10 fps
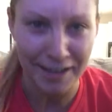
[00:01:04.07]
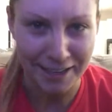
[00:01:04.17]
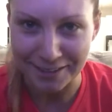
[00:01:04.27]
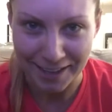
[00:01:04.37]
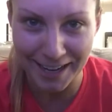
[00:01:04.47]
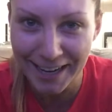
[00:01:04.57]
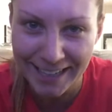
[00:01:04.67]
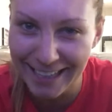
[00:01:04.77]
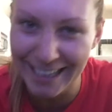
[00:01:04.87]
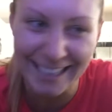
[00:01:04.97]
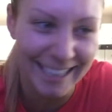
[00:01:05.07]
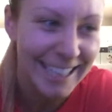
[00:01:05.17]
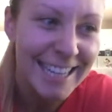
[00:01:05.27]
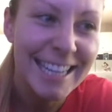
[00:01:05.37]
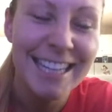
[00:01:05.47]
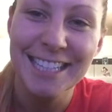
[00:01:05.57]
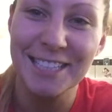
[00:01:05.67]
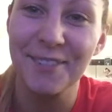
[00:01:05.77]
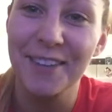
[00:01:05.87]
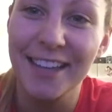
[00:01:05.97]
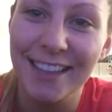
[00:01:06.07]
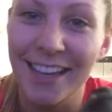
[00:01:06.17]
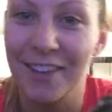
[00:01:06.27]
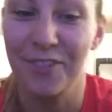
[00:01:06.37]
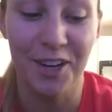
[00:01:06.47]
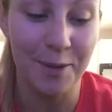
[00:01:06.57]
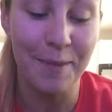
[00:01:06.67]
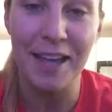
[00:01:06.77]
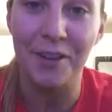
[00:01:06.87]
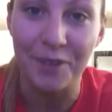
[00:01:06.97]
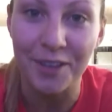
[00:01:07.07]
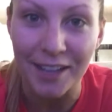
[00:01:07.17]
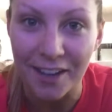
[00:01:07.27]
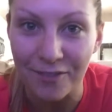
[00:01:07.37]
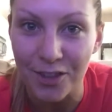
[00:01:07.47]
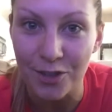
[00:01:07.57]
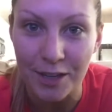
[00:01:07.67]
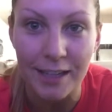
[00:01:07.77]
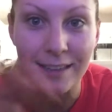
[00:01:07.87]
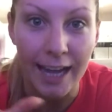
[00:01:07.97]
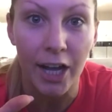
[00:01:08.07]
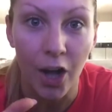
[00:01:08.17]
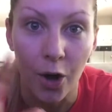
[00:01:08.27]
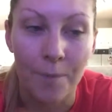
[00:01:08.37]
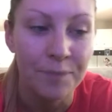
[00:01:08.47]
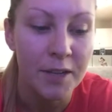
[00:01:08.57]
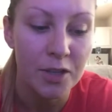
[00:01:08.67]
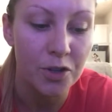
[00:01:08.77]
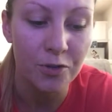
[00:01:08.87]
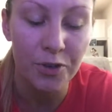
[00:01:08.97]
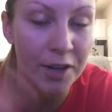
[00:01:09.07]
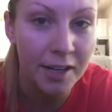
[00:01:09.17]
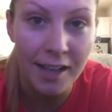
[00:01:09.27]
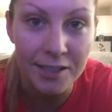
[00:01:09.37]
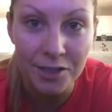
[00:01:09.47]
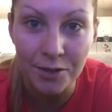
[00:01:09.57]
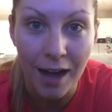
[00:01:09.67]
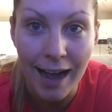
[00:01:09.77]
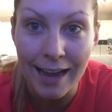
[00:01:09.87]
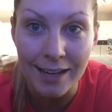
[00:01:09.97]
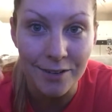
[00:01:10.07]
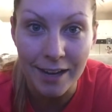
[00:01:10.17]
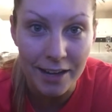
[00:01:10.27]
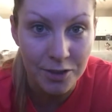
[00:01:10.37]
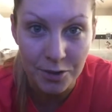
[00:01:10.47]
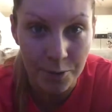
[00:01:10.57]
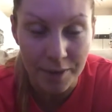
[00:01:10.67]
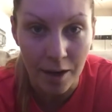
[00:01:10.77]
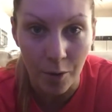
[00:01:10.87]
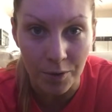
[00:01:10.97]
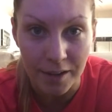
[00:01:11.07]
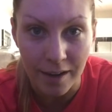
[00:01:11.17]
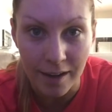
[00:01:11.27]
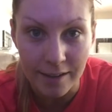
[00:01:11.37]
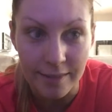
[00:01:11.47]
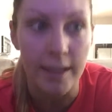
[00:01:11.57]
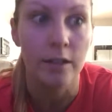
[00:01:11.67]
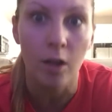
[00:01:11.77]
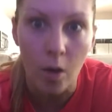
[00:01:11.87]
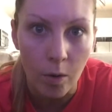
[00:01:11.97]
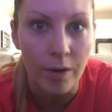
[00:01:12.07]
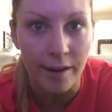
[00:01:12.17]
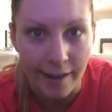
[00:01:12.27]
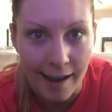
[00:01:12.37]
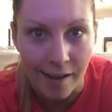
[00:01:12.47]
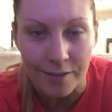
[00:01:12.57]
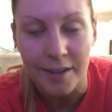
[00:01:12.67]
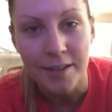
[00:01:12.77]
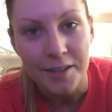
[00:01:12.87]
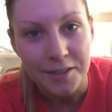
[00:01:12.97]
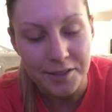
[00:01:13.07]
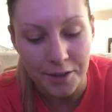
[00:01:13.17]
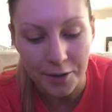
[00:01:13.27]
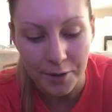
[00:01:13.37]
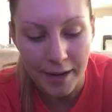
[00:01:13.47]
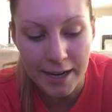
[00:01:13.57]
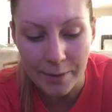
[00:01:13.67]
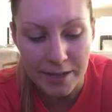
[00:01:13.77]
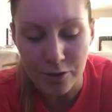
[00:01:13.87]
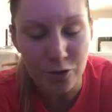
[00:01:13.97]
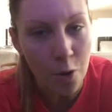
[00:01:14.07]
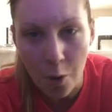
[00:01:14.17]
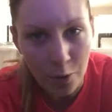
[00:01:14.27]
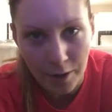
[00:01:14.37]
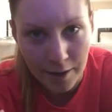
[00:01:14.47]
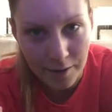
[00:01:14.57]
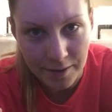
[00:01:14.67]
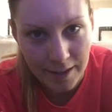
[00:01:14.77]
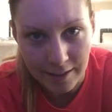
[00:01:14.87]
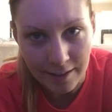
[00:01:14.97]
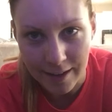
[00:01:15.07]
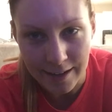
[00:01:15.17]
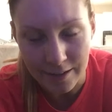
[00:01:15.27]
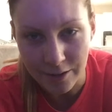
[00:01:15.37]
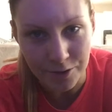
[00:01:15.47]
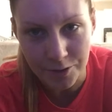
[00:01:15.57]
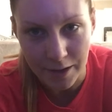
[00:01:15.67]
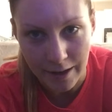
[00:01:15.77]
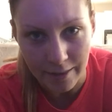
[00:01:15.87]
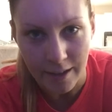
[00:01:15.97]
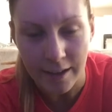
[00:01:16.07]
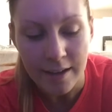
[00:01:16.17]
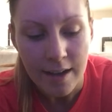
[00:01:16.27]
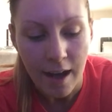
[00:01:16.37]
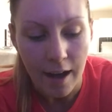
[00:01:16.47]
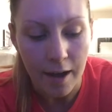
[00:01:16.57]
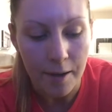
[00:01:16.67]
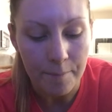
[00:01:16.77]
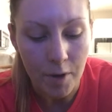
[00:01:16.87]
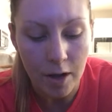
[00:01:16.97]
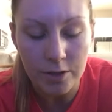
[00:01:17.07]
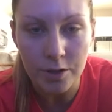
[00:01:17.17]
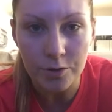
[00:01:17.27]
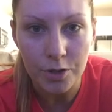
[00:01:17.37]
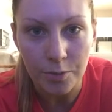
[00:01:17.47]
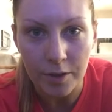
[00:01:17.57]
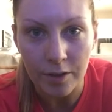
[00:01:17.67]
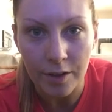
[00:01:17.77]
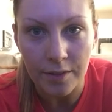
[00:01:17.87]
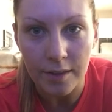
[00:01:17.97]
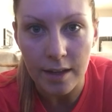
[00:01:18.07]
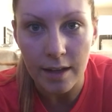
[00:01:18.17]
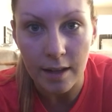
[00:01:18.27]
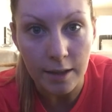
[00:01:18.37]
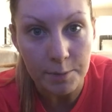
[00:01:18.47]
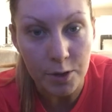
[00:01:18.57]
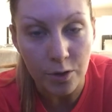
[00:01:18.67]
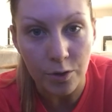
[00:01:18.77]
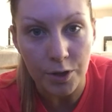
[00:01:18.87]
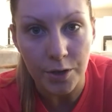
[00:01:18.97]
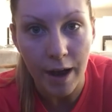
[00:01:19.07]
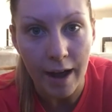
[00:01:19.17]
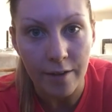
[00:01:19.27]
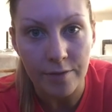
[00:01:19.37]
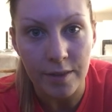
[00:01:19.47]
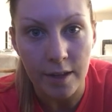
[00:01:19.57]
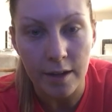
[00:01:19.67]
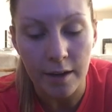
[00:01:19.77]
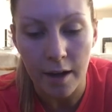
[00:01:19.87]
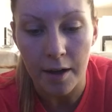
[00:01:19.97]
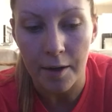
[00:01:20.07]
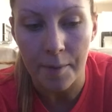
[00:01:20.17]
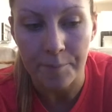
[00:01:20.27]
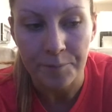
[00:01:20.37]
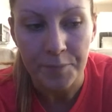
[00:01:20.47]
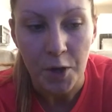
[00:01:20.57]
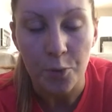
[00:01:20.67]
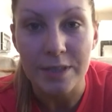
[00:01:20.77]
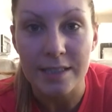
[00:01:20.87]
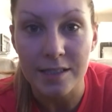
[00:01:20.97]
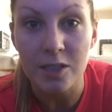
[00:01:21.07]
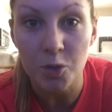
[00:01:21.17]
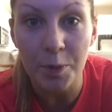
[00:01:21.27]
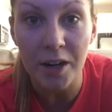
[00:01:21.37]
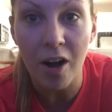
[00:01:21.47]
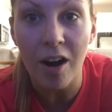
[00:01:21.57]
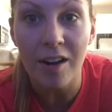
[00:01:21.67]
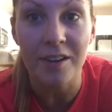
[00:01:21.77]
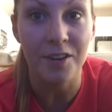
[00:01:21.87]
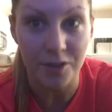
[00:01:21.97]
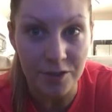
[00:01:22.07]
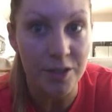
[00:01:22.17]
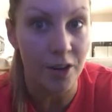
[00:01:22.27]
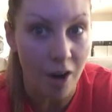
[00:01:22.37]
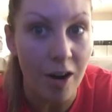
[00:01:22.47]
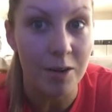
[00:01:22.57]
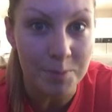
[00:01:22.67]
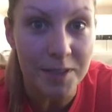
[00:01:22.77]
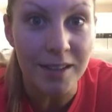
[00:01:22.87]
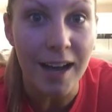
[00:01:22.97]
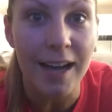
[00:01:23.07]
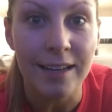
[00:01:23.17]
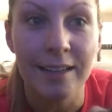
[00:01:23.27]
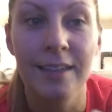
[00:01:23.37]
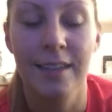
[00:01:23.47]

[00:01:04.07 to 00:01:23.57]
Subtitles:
an incline. To me, like if you're gonna make it real life, you need to let go. So if your incline's too high and you can't do it without holding on, then lower it down. So anyways, don't hold on the incline. You're doing nothing. Also too, when you're on the elliptical and you have the resistance pretty hard and you're using your arms a lot,